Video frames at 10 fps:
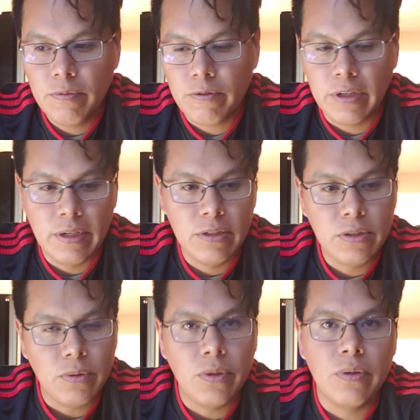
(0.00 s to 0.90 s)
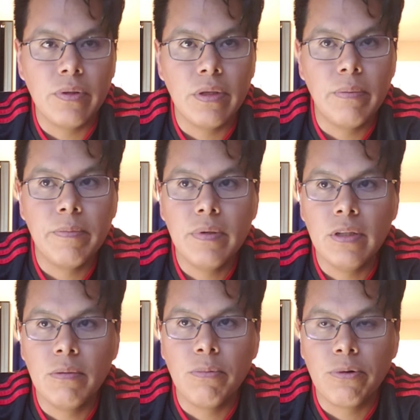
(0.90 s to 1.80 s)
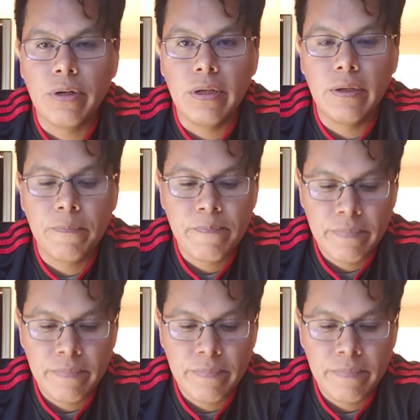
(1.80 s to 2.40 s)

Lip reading: forgetting to oil them in the morning.